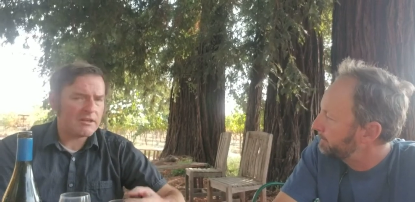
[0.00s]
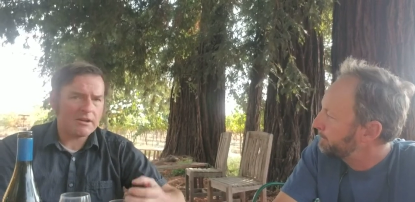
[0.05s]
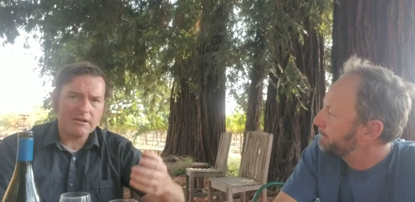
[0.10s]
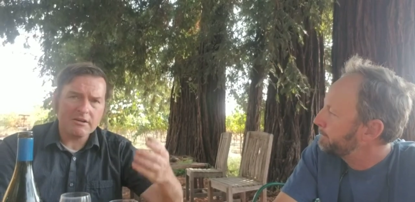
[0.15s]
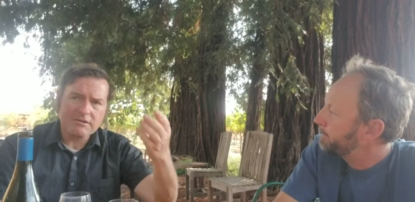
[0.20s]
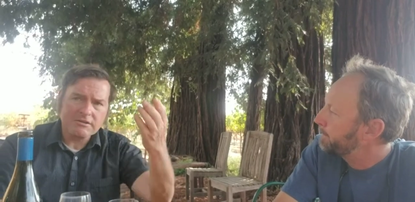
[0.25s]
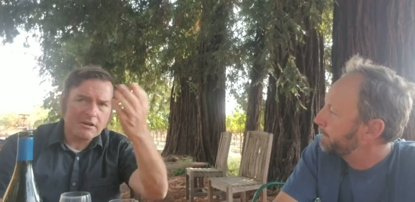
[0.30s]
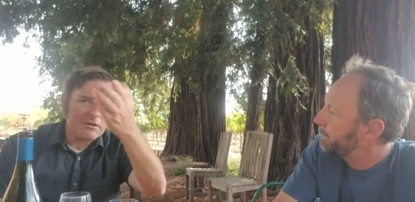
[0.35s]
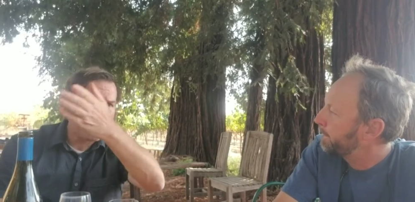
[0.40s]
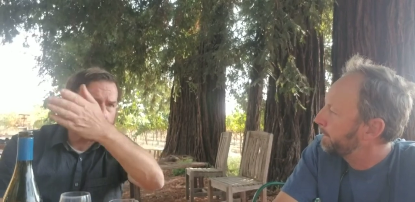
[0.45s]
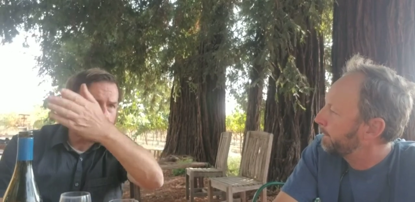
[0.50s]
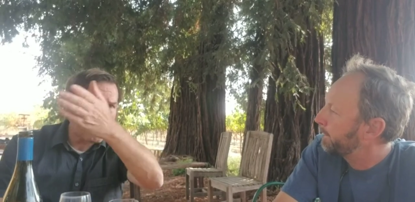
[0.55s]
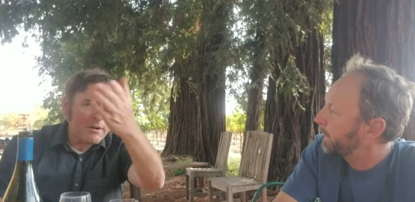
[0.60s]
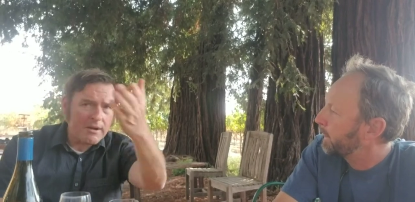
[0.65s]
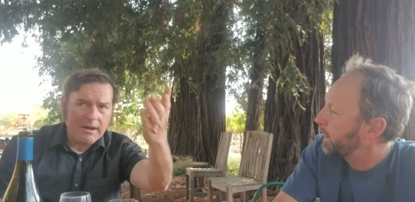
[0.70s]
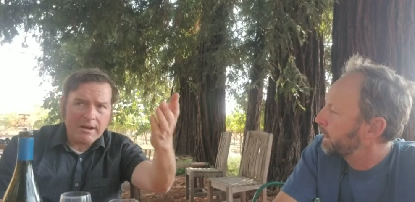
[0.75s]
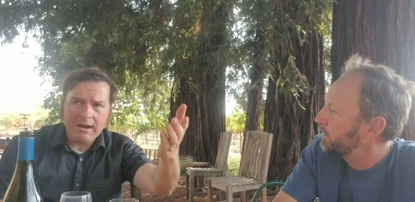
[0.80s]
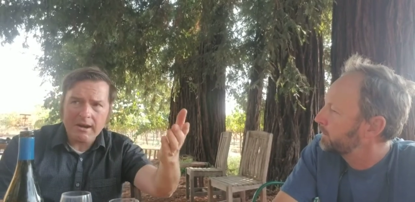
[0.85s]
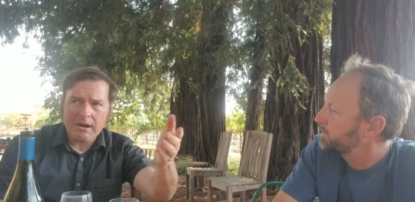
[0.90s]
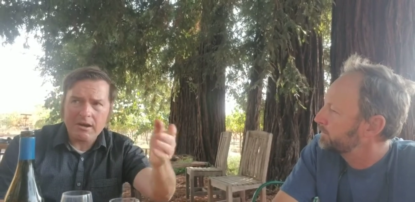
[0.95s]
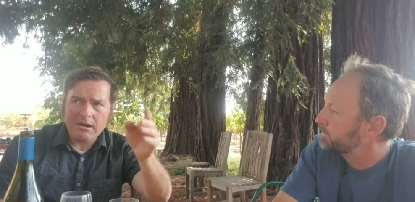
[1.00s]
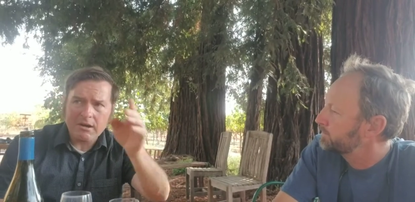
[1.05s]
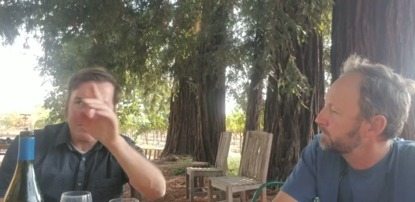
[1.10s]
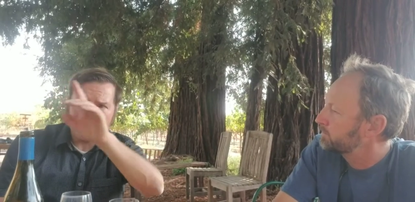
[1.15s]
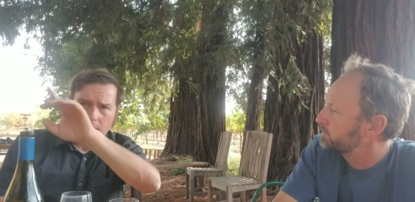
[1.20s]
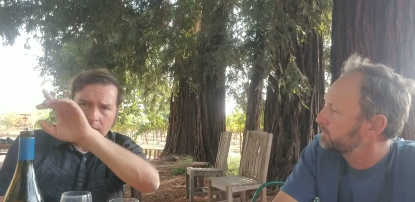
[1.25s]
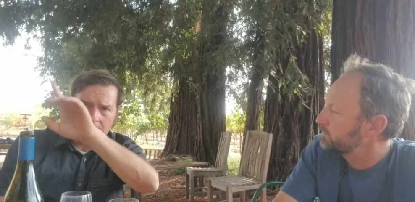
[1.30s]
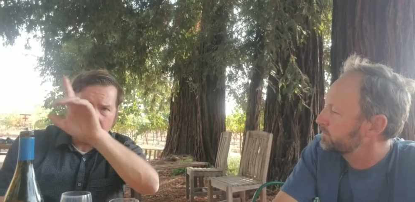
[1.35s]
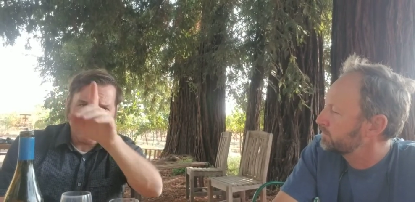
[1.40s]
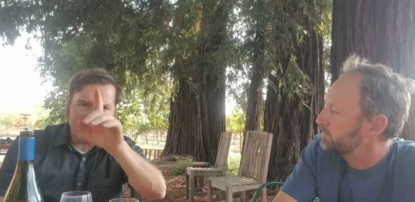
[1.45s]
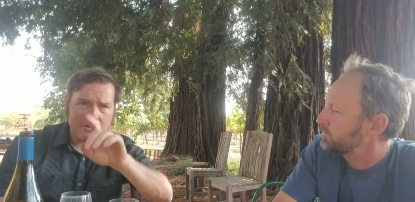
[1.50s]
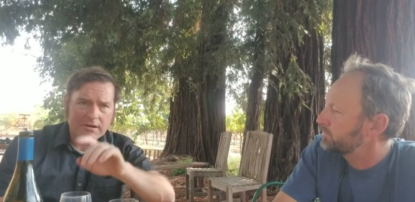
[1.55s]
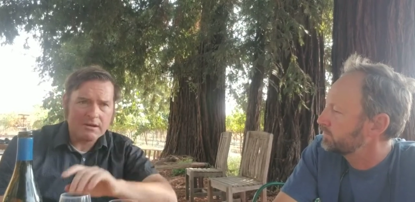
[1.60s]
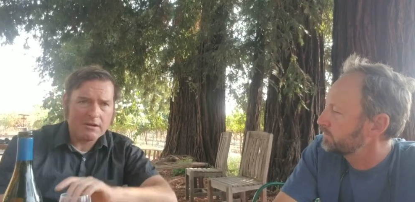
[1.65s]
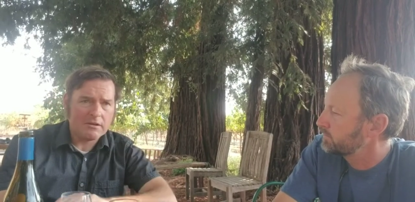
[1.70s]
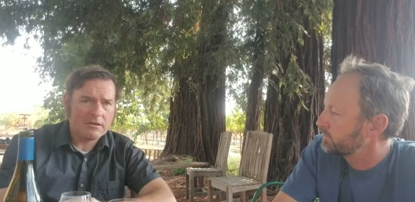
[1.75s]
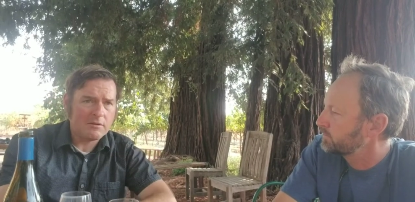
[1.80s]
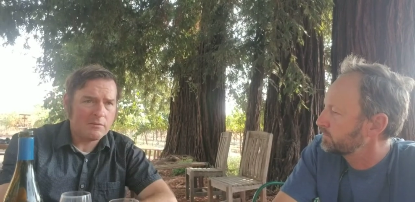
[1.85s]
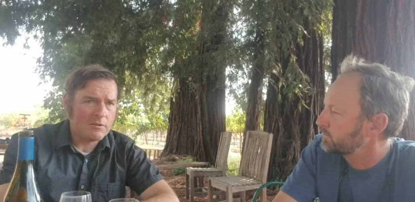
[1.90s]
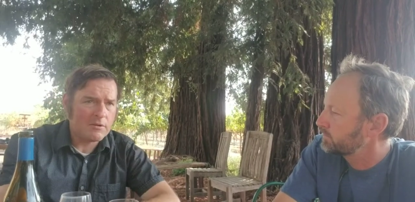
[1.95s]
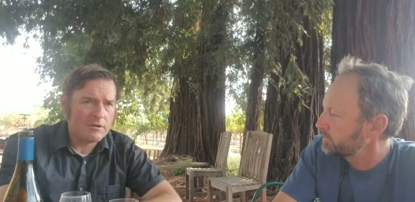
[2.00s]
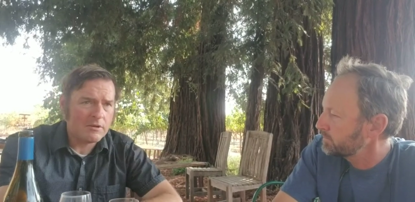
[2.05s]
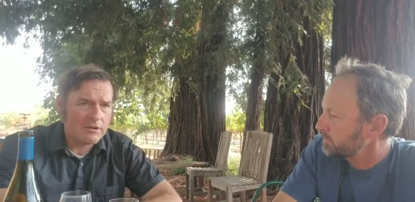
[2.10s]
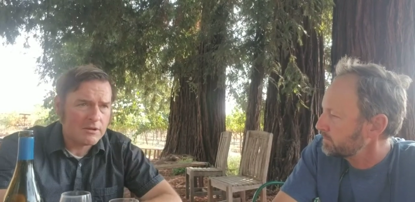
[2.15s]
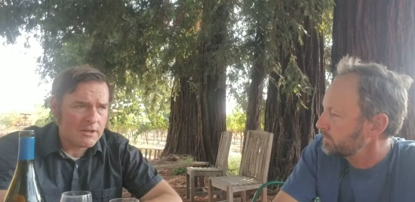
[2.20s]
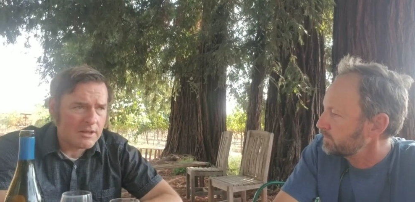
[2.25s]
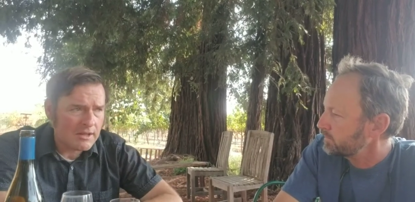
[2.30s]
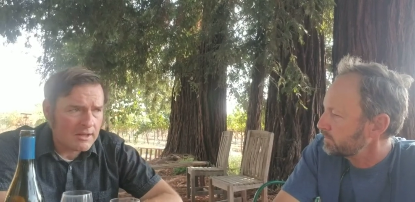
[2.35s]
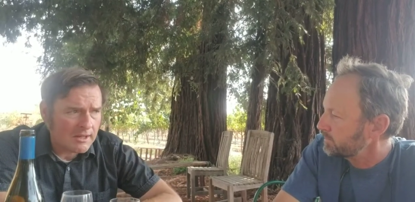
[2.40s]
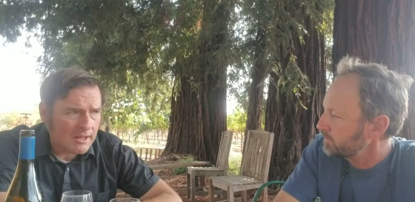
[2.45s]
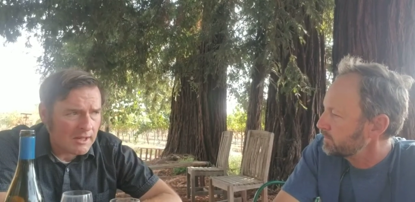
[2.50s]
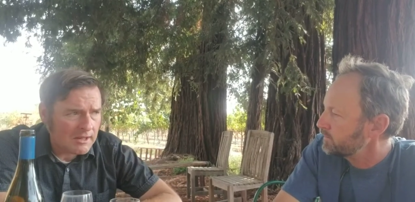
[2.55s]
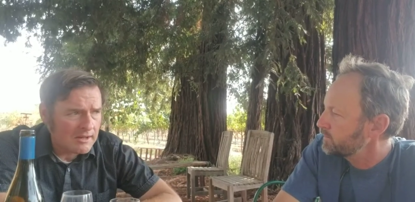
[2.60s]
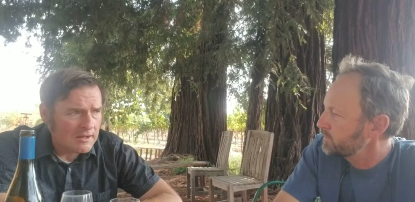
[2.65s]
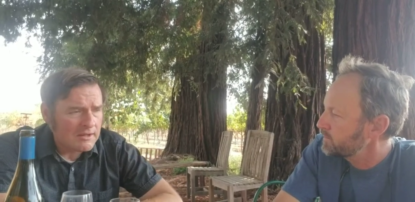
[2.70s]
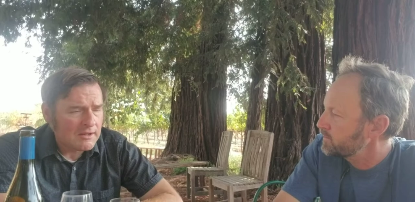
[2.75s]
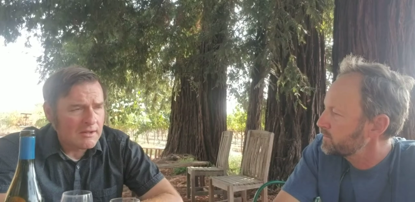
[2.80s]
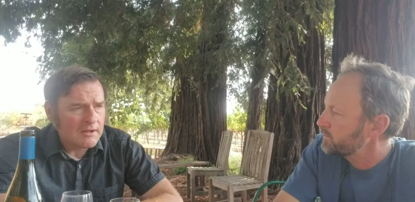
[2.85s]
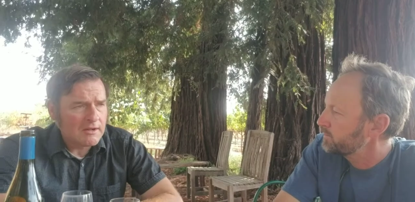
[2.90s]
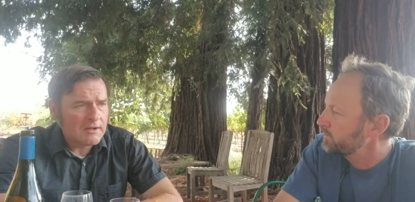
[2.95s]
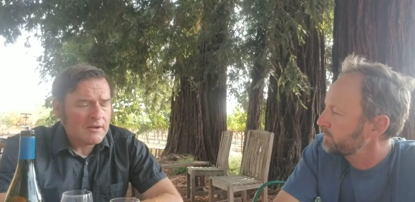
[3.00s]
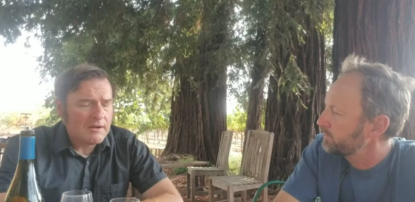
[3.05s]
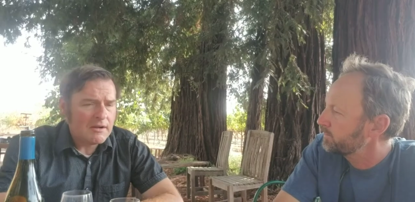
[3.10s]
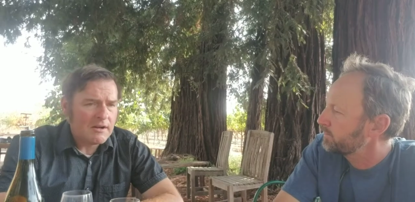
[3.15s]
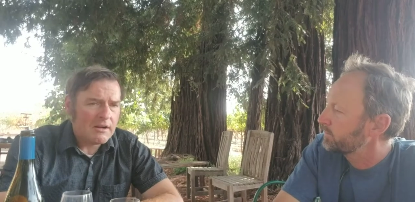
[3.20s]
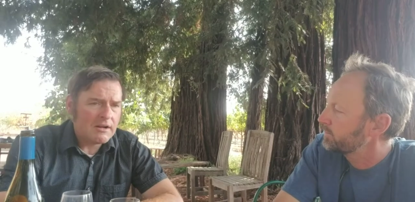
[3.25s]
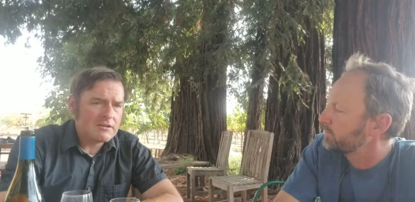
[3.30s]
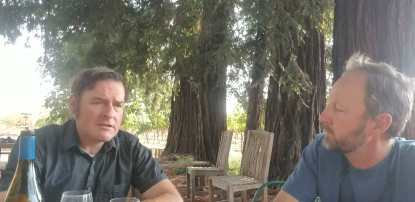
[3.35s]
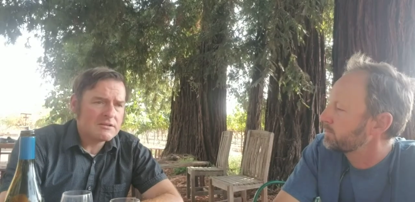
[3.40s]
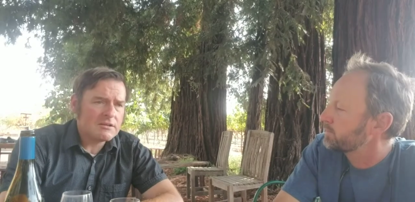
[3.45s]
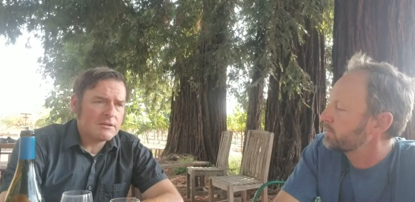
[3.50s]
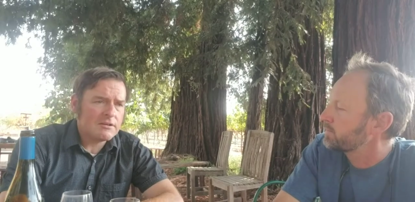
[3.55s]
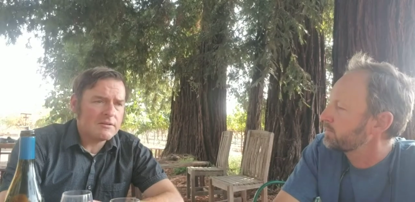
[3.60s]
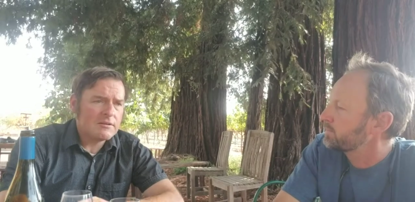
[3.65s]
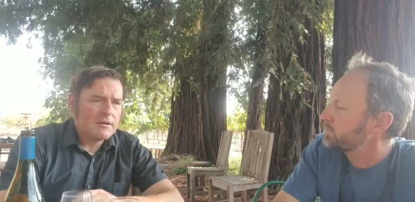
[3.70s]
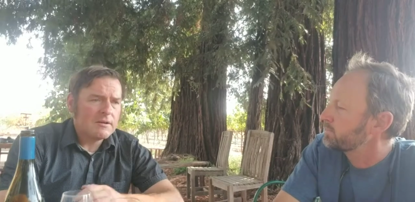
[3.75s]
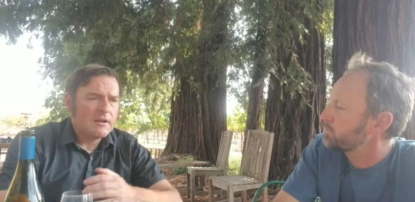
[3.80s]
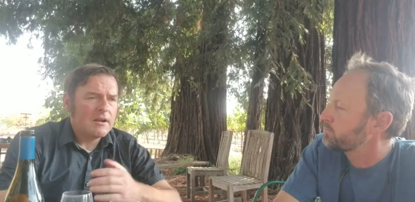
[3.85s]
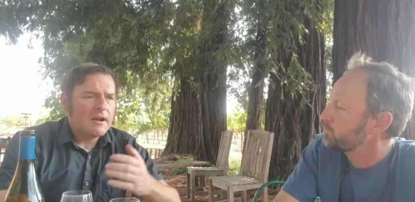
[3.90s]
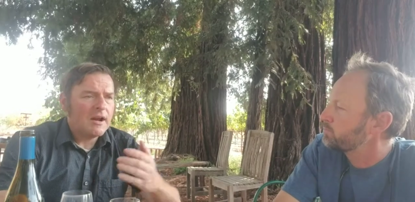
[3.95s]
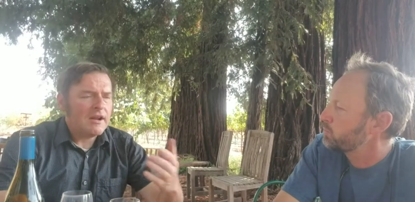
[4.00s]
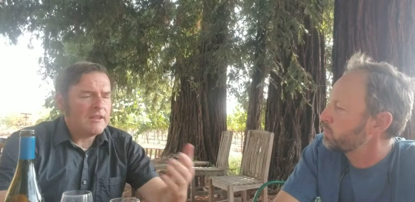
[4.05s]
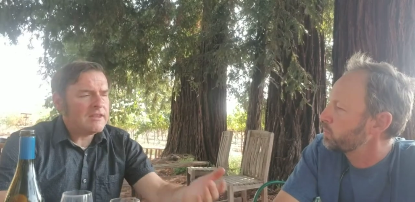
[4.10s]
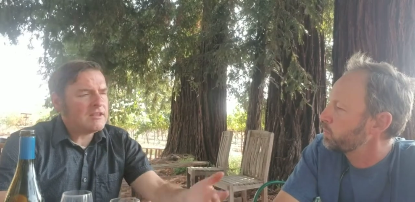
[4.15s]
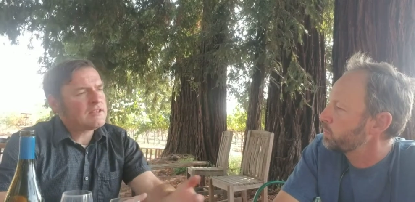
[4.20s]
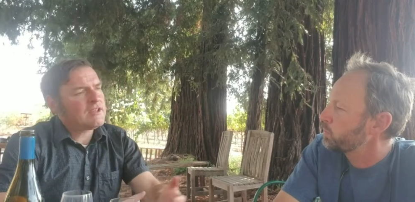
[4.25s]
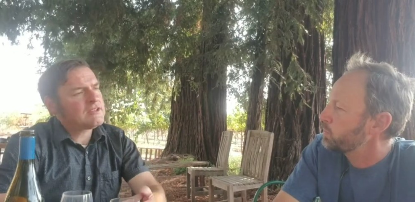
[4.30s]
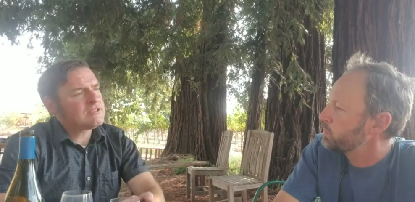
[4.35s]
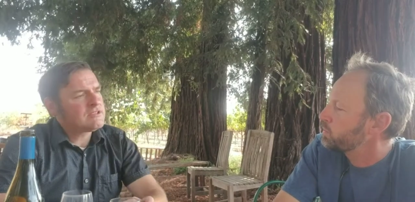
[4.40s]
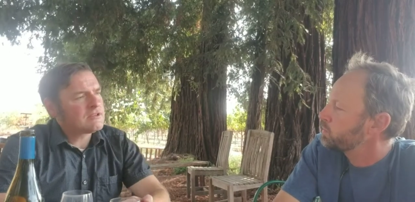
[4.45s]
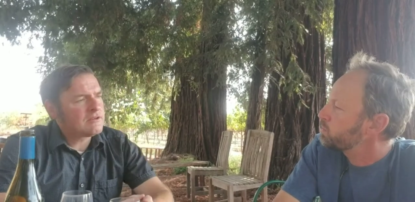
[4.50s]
Speaker 1: It's a great area right out here that we're looking at, and so I think that's a